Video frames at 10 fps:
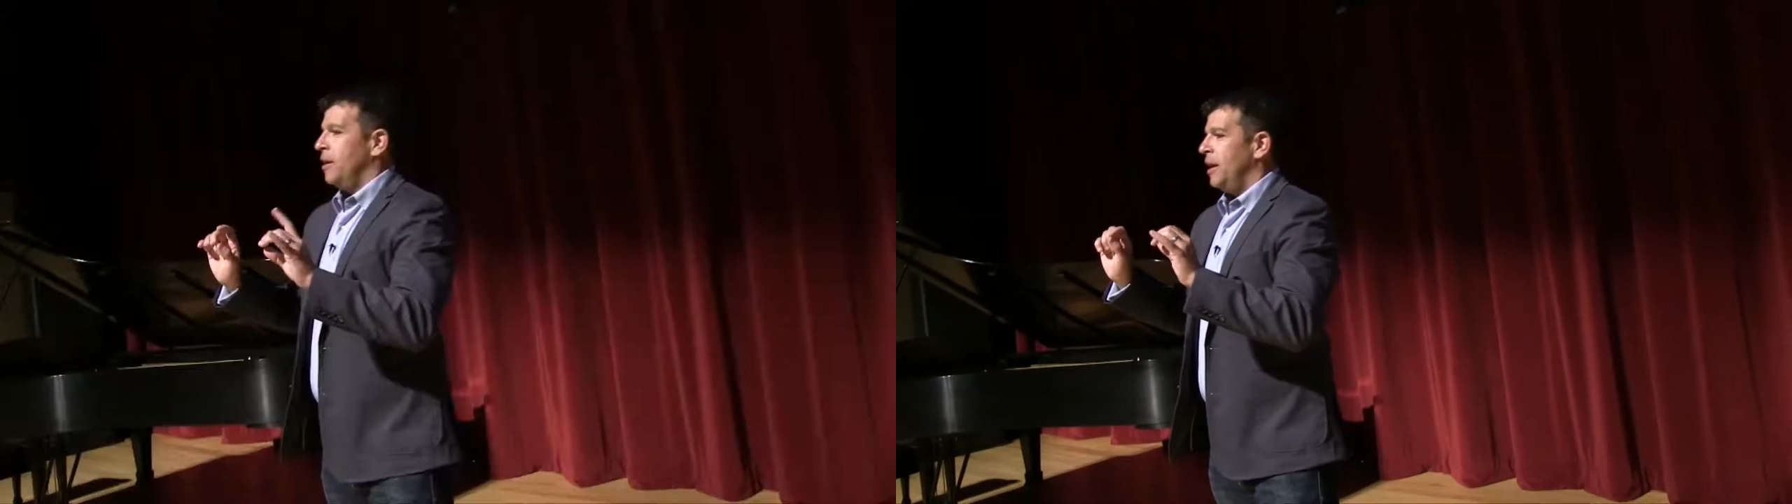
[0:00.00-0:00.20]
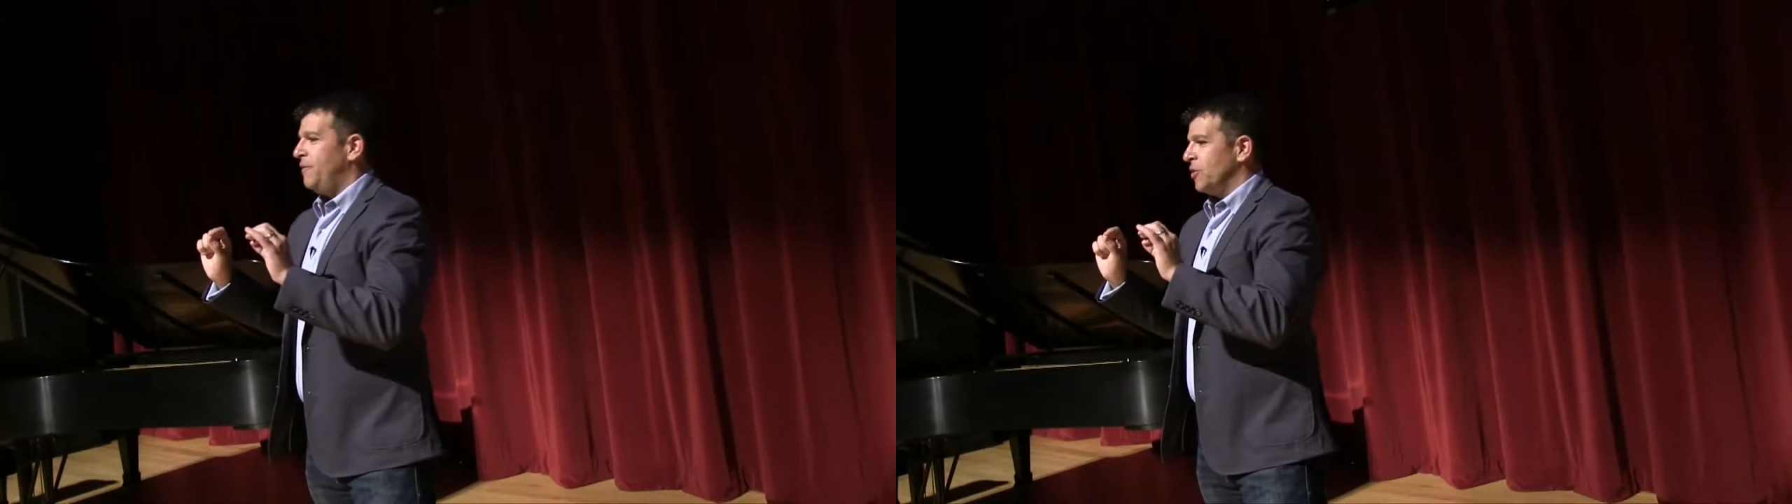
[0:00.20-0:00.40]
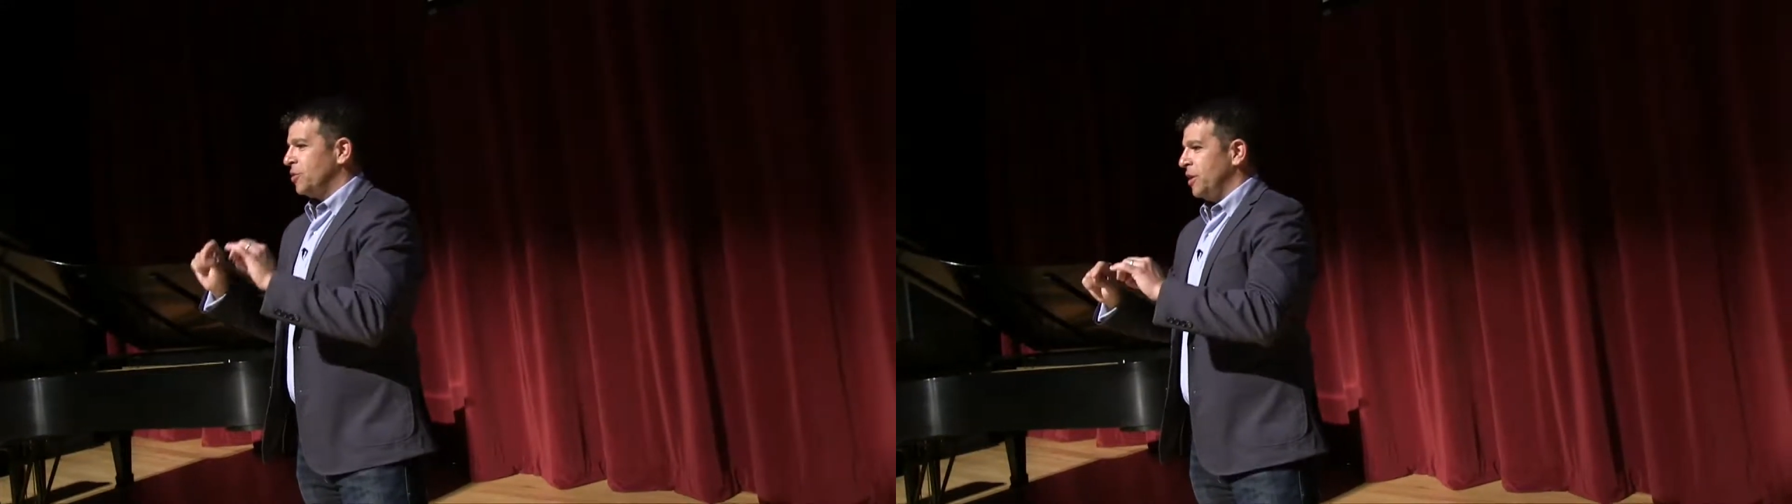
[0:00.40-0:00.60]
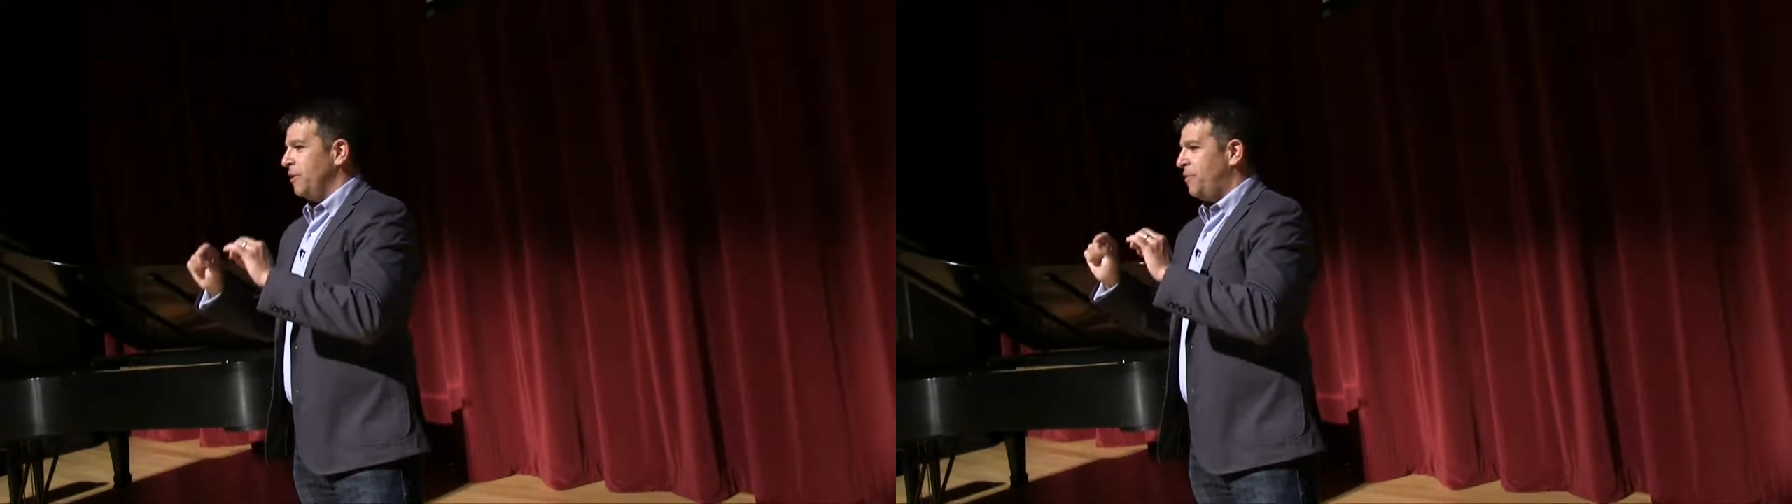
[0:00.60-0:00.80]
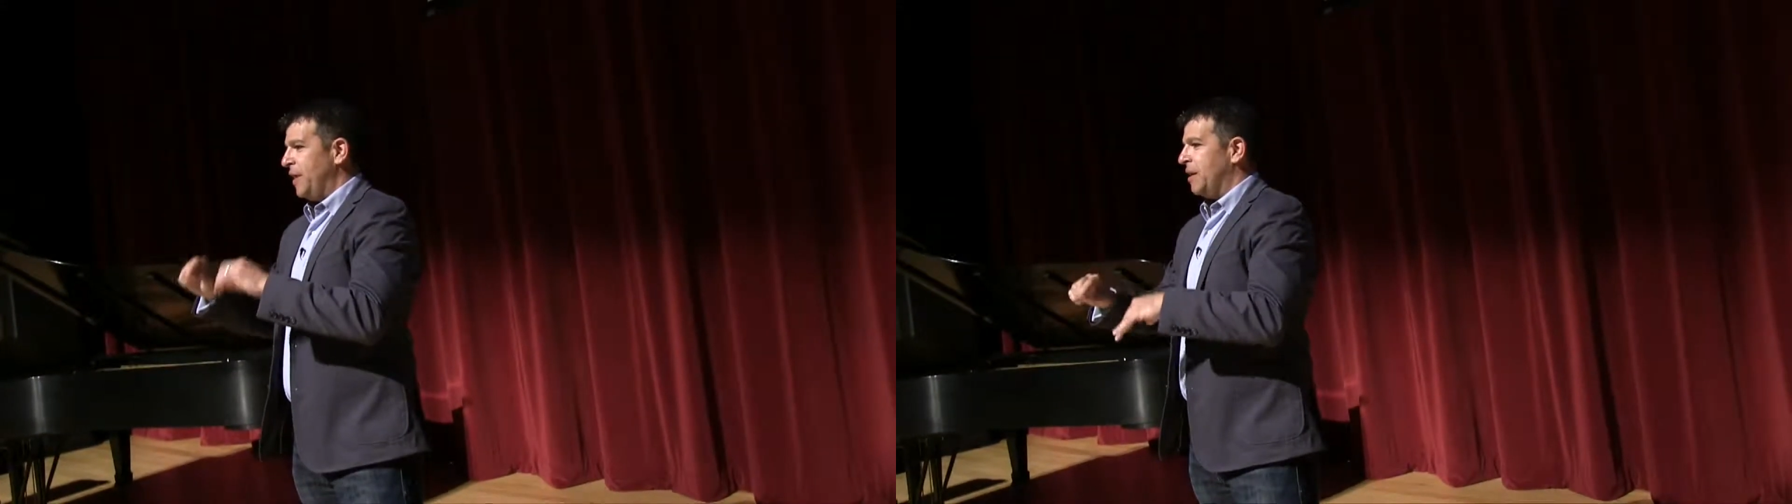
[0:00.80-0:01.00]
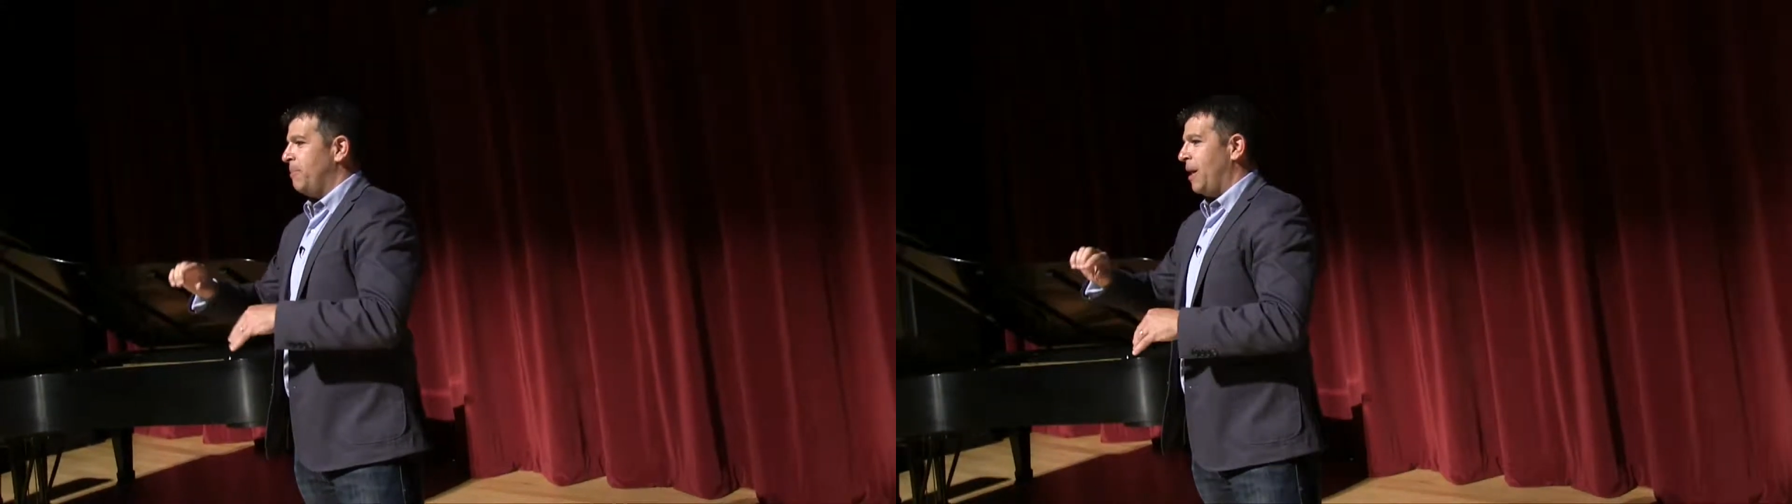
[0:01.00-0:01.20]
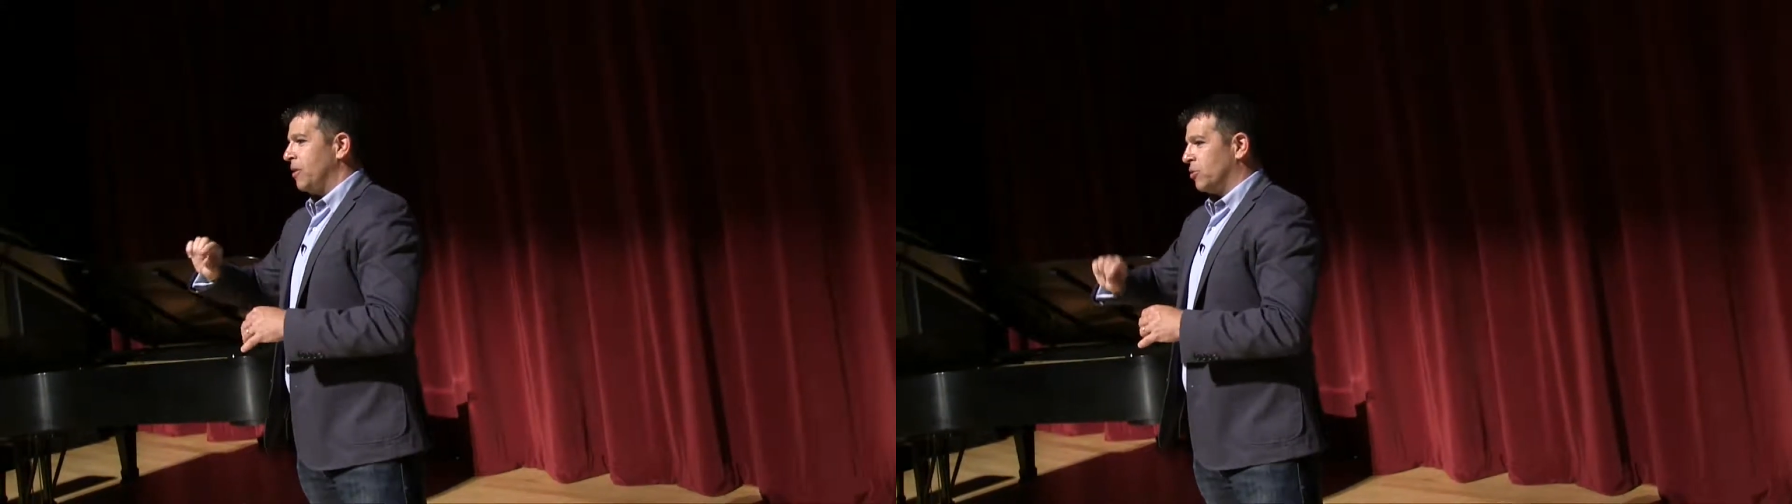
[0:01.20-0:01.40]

If you're going to think about